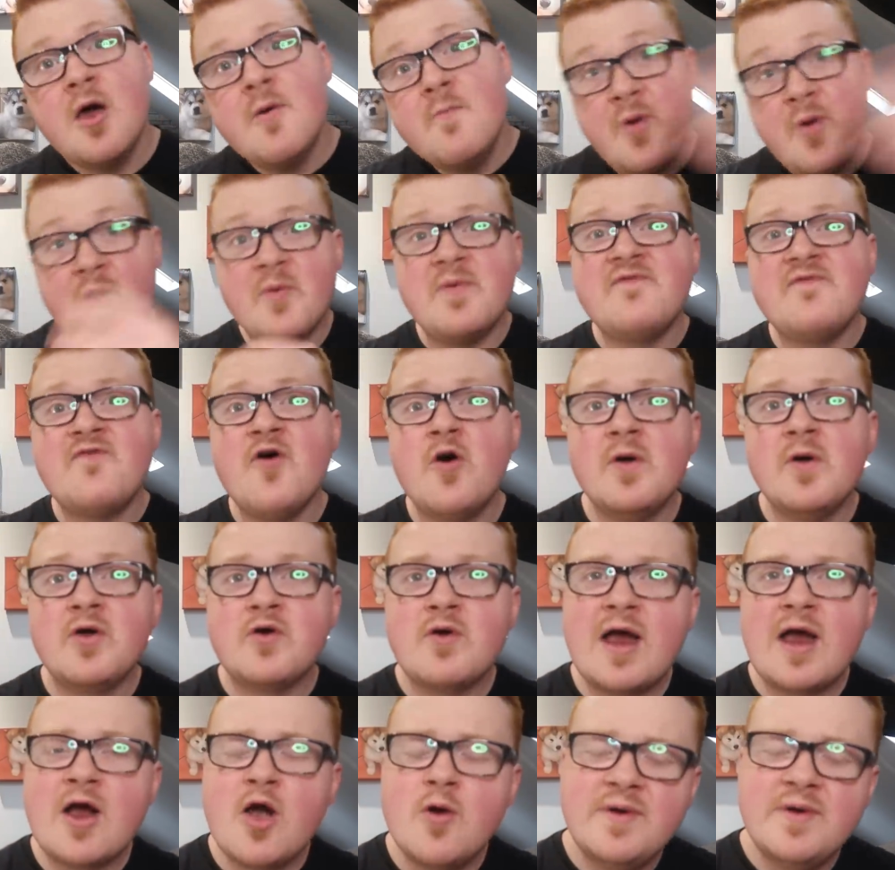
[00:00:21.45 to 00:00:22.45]
But before we
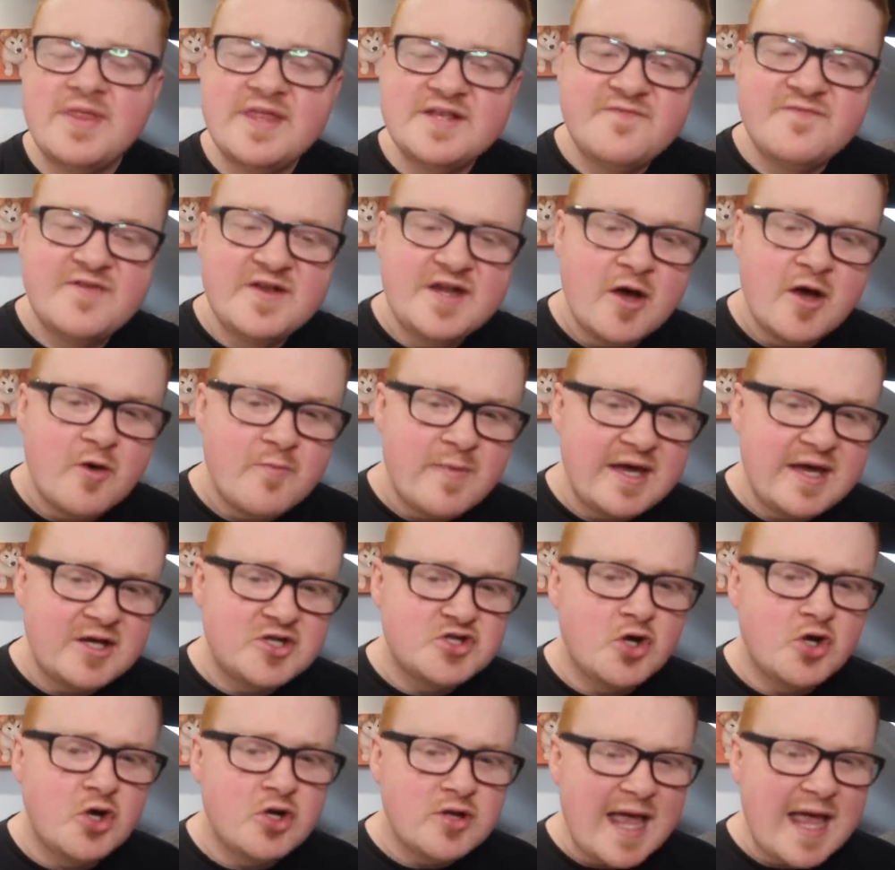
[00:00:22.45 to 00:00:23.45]
crack on with this video, make
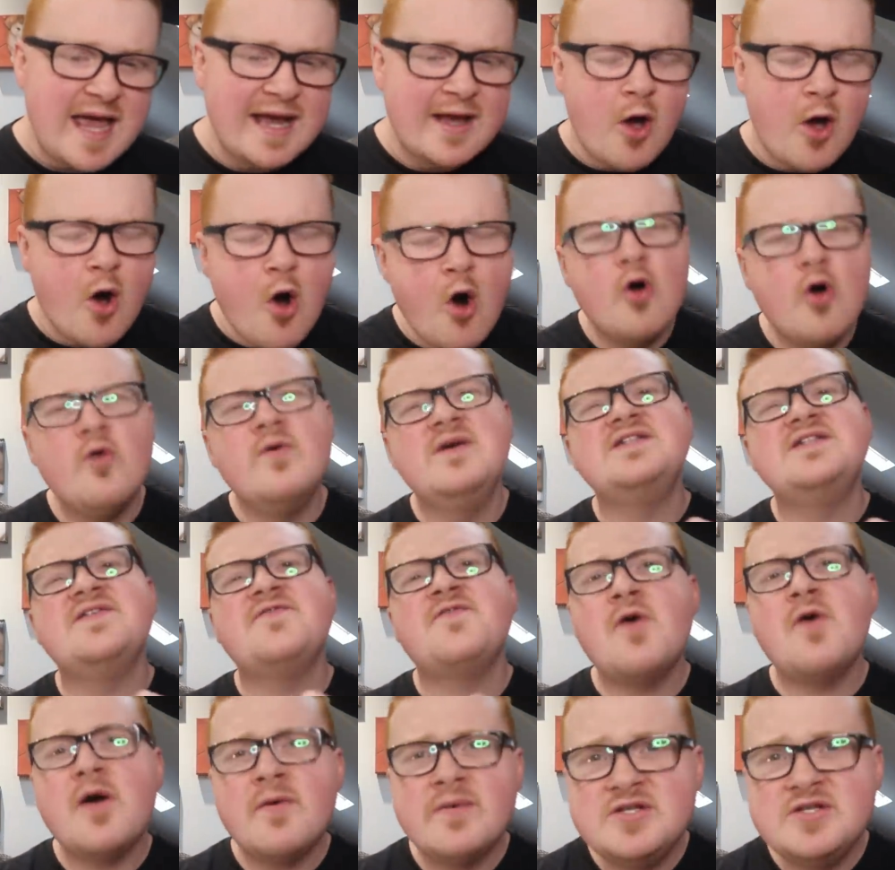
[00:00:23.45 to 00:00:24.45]
sure, like always,
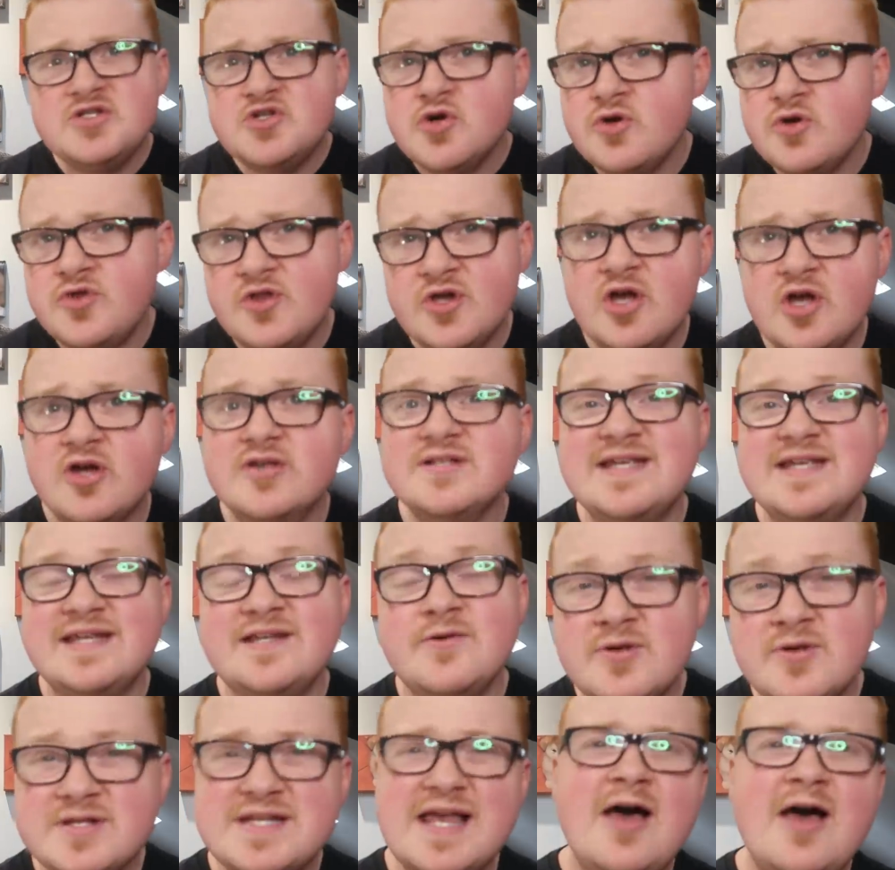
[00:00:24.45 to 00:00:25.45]
if you are enjoying the
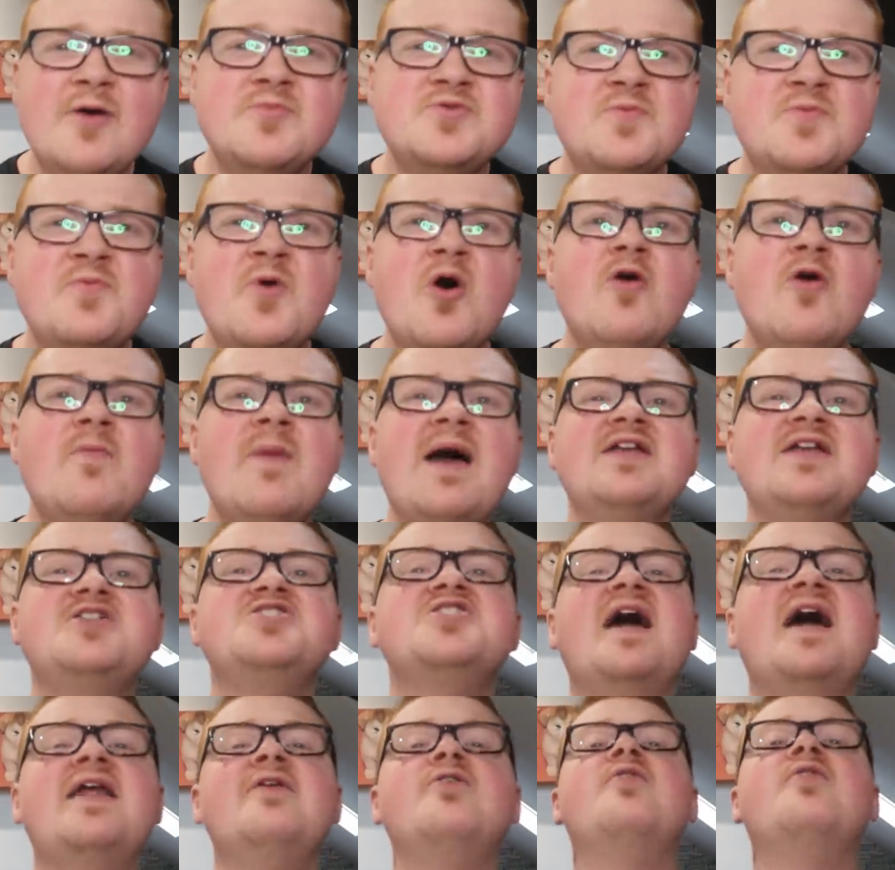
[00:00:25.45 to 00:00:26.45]
content, you want to help support my
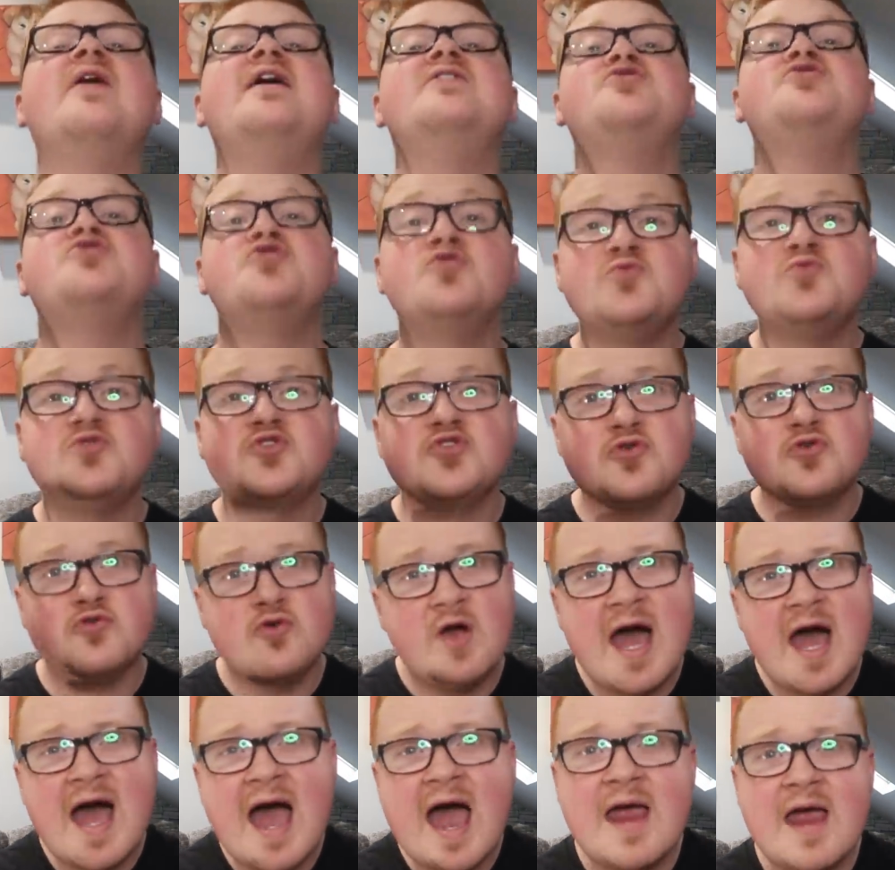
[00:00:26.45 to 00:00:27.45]
channel, then
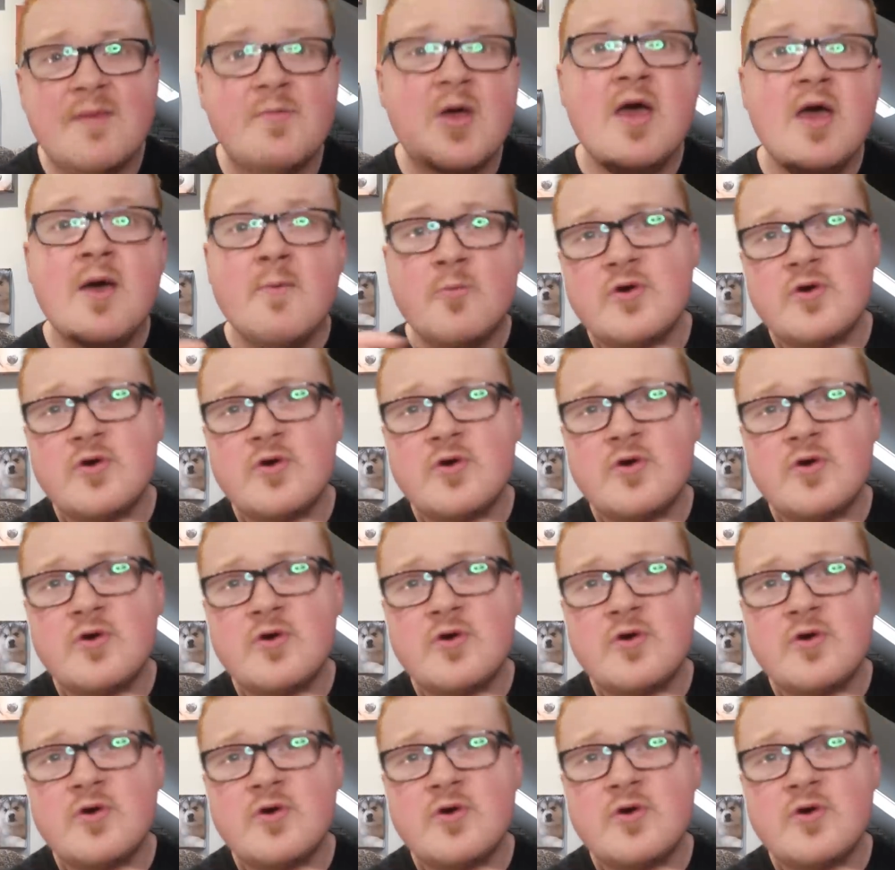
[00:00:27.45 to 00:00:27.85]
subscribe.